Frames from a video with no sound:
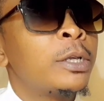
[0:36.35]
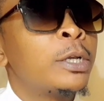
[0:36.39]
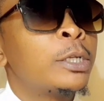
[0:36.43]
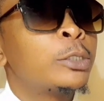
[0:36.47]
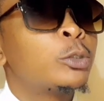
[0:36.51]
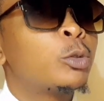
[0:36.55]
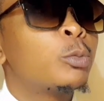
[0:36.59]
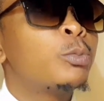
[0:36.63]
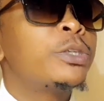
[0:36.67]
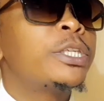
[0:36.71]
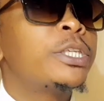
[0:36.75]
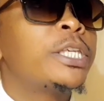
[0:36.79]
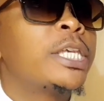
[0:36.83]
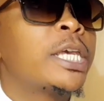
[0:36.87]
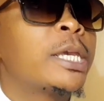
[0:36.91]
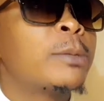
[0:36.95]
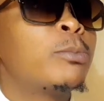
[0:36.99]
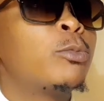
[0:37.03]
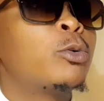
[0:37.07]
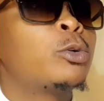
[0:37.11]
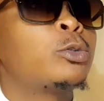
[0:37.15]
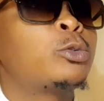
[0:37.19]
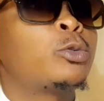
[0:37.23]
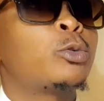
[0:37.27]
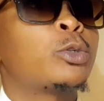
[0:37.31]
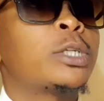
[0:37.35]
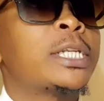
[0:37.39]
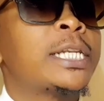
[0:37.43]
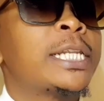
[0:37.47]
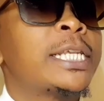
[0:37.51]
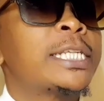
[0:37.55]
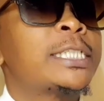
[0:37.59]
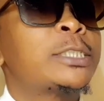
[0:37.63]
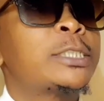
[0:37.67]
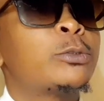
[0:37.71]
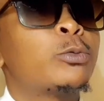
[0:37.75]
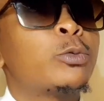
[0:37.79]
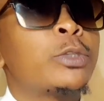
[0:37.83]
to be able to
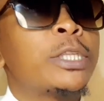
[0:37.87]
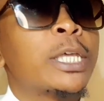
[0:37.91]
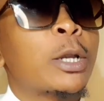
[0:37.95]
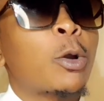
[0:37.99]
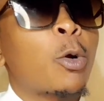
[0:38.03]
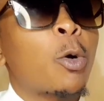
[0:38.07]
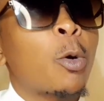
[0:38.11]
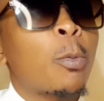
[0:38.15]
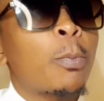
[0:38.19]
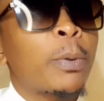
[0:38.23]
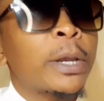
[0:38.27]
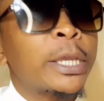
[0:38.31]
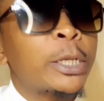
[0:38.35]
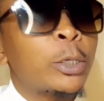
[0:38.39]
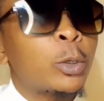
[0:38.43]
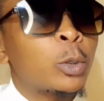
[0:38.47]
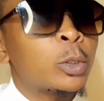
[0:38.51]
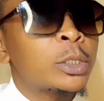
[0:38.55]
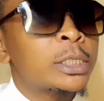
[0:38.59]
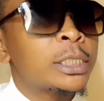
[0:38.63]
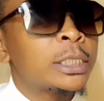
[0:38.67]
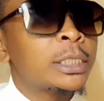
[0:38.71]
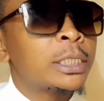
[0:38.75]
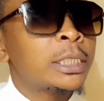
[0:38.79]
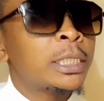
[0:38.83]
relate with the co-pilot